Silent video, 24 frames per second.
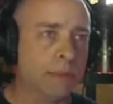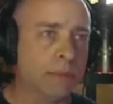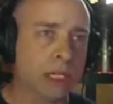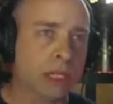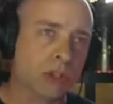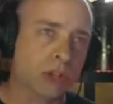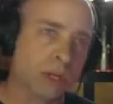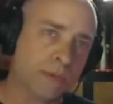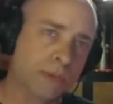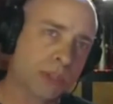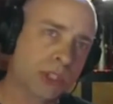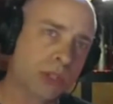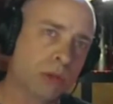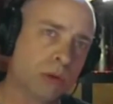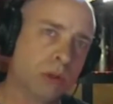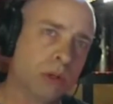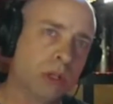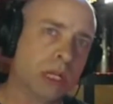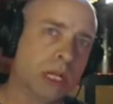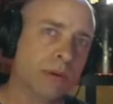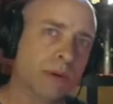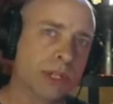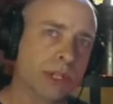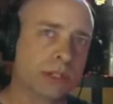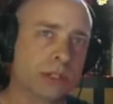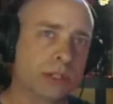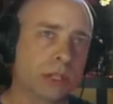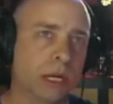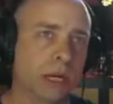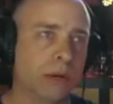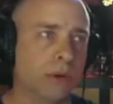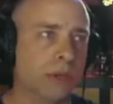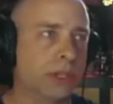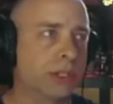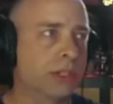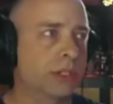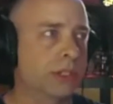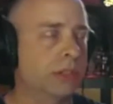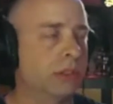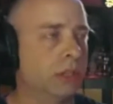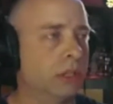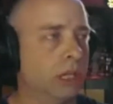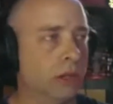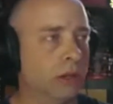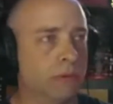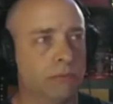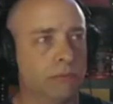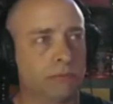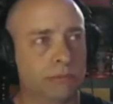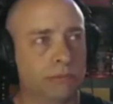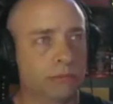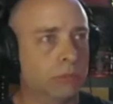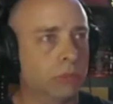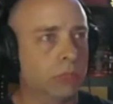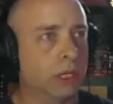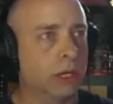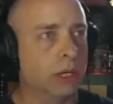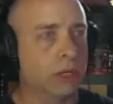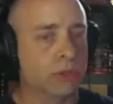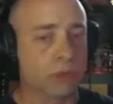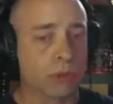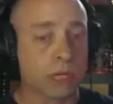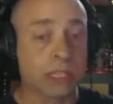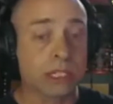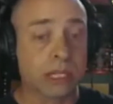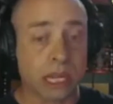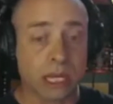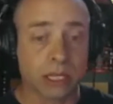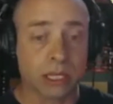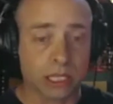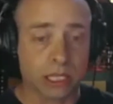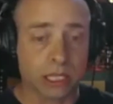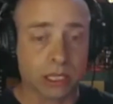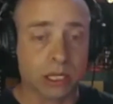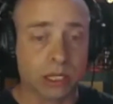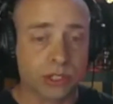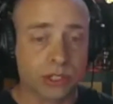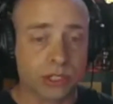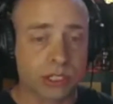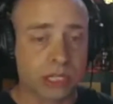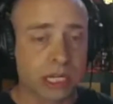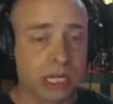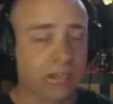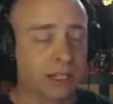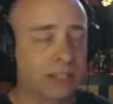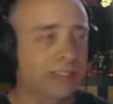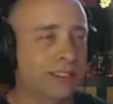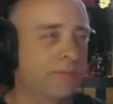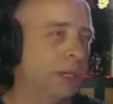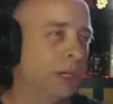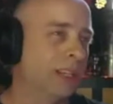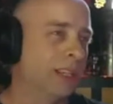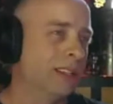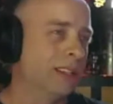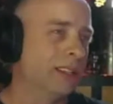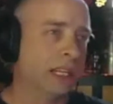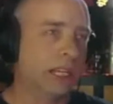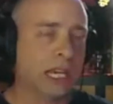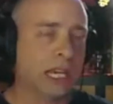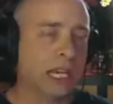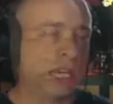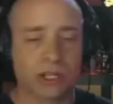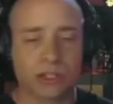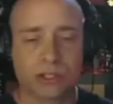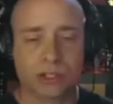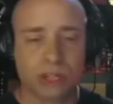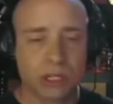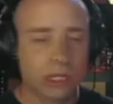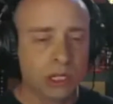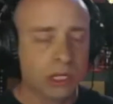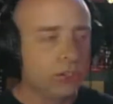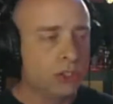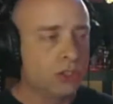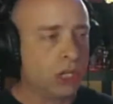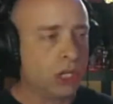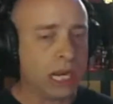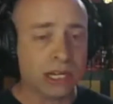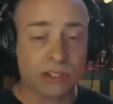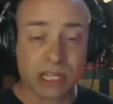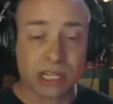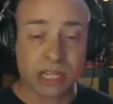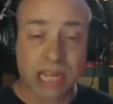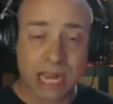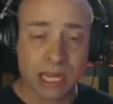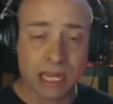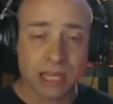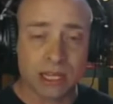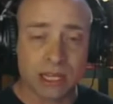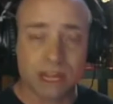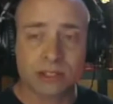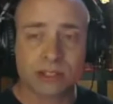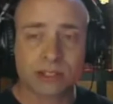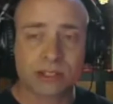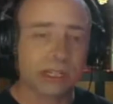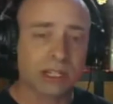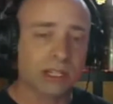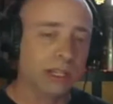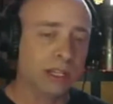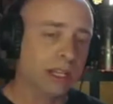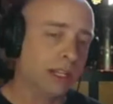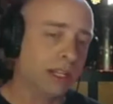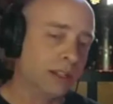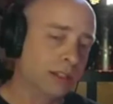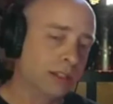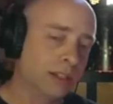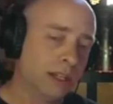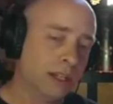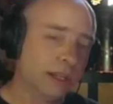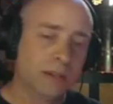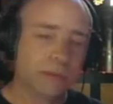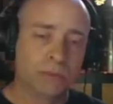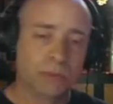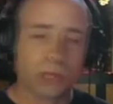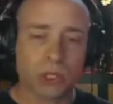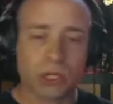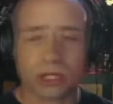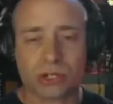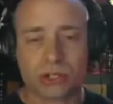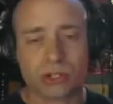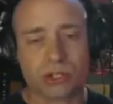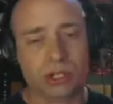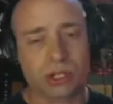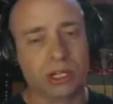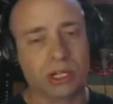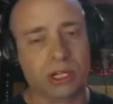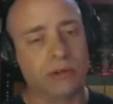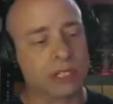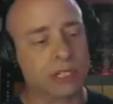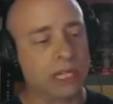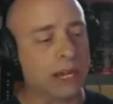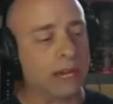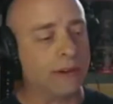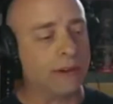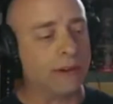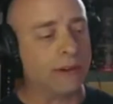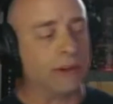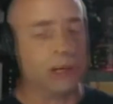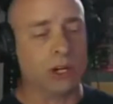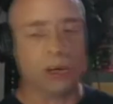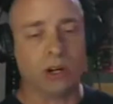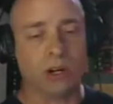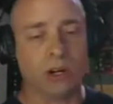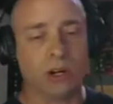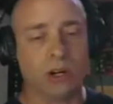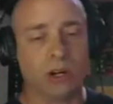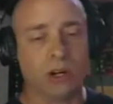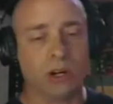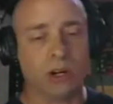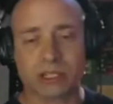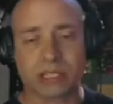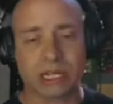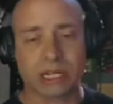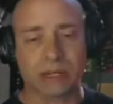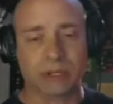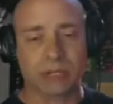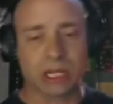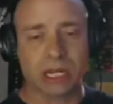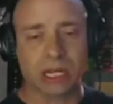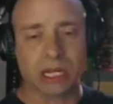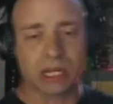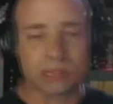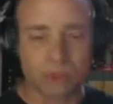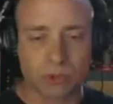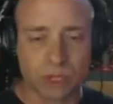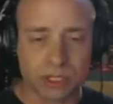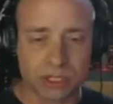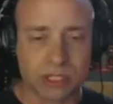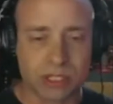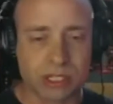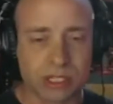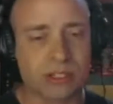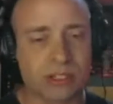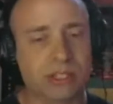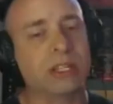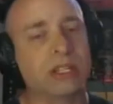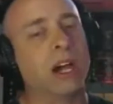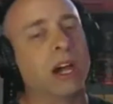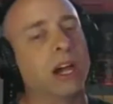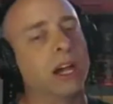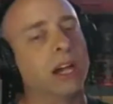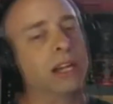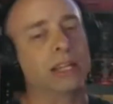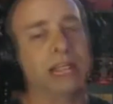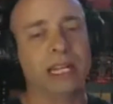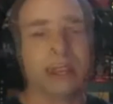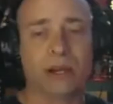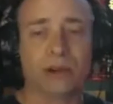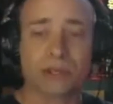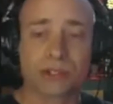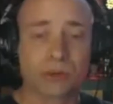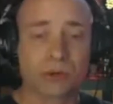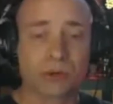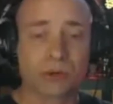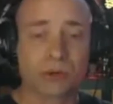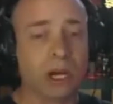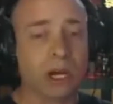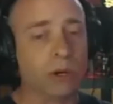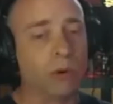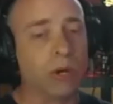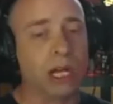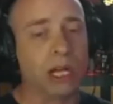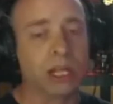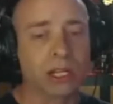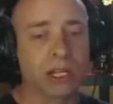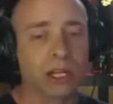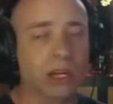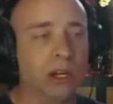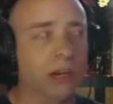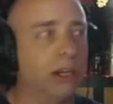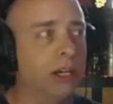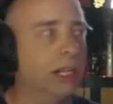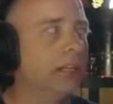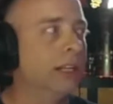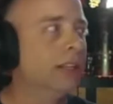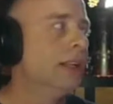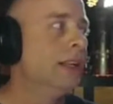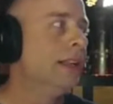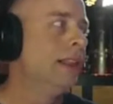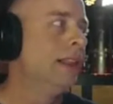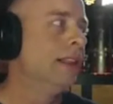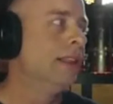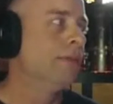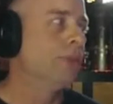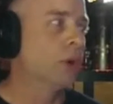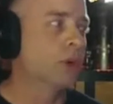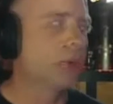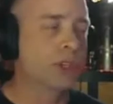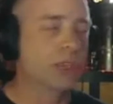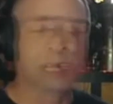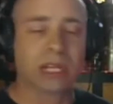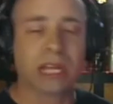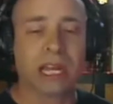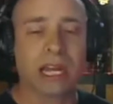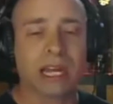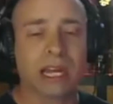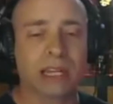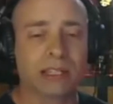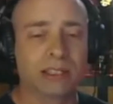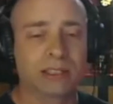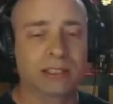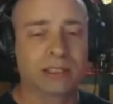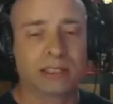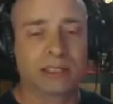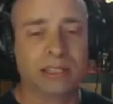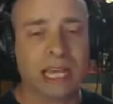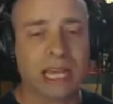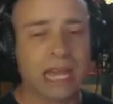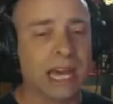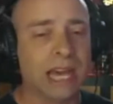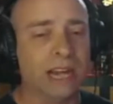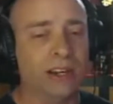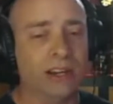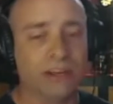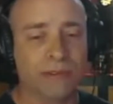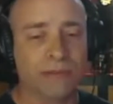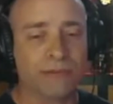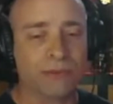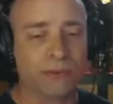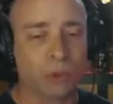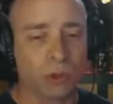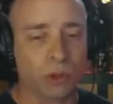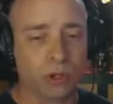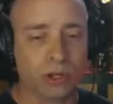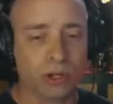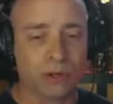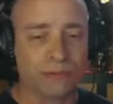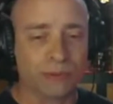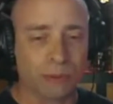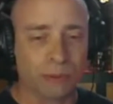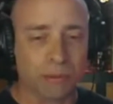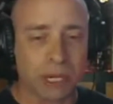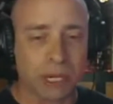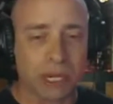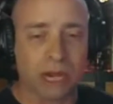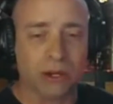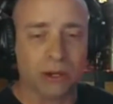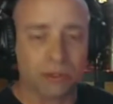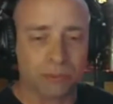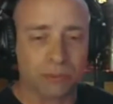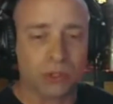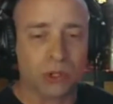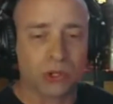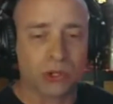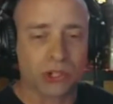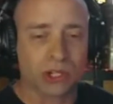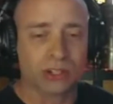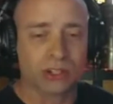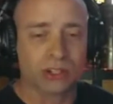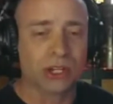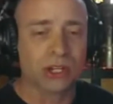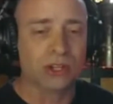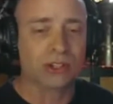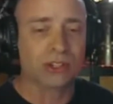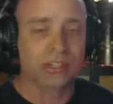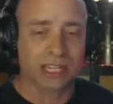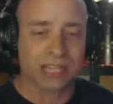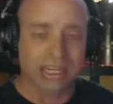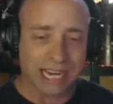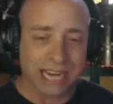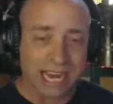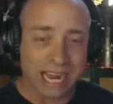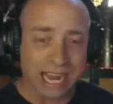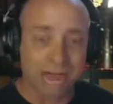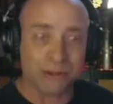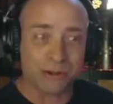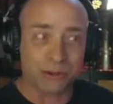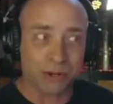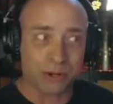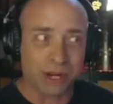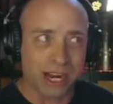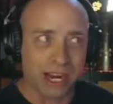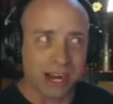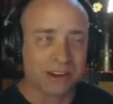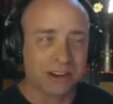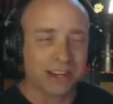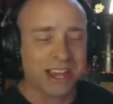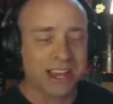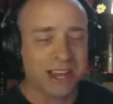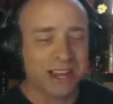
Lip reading: school, I was retailing their sticks, but they kind of changed hands, and then production, I was having a hard time getting ones in stock, and that was quite a while ago. And fortunately, I had enough ordered for my own personal use that I haven't run out yet.